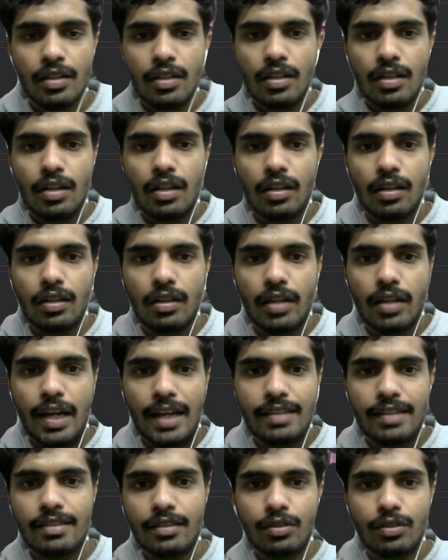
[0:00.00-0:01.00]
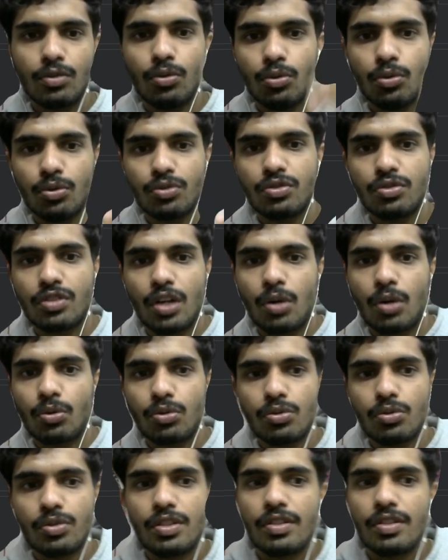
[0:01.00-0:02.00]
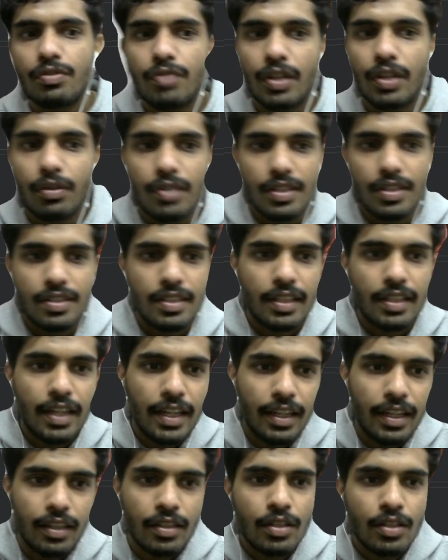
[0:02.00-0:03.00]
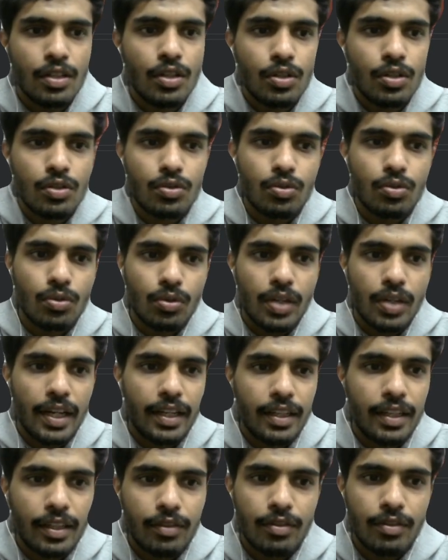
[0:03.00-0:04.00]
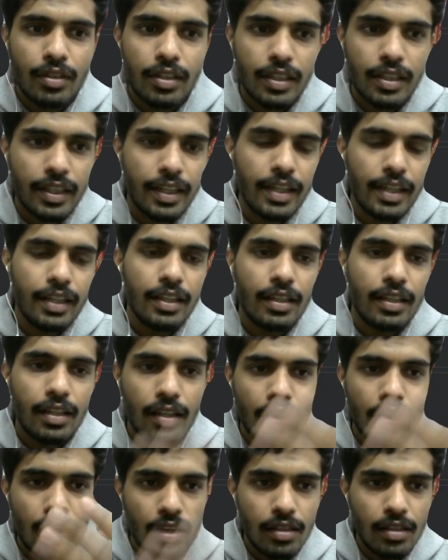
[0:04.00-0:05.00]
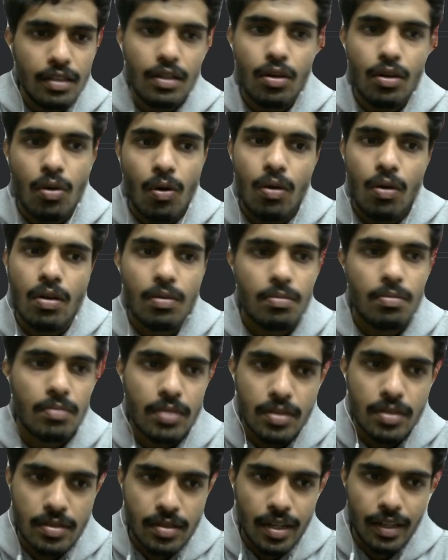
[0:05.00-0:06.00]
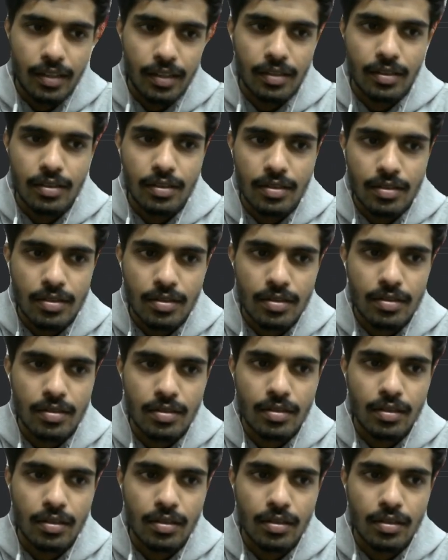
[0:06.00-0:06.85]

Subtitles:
as it goes down to the frequency, right? So like it will create another column inside this